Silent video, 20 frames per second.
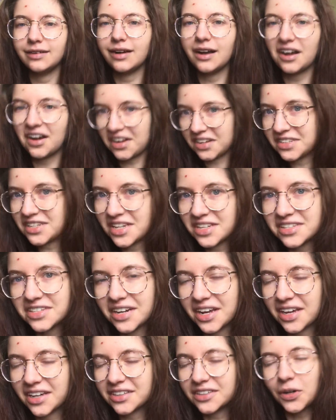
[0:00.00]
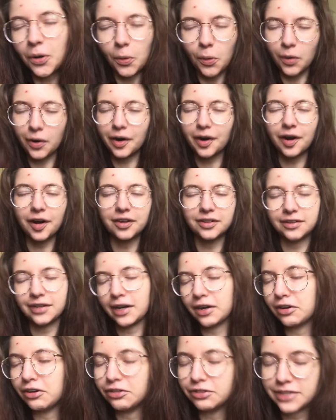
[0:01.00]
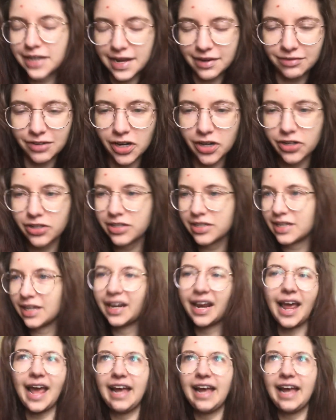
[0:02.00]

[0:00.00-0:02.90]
autistic or neurodiverse in